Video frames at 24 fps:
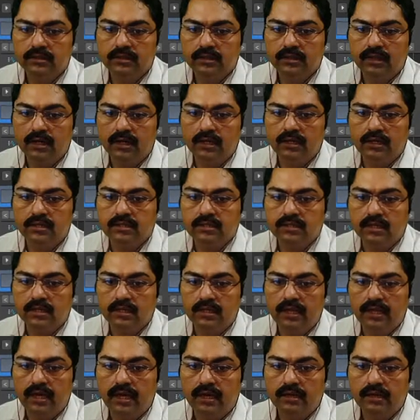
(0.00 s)
Colors are
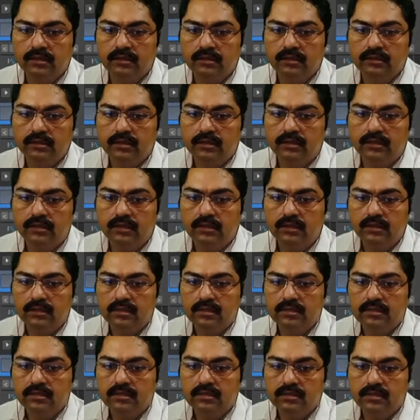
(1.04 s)
there.
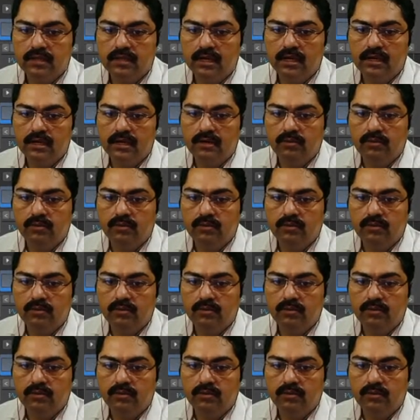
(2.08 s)
Z,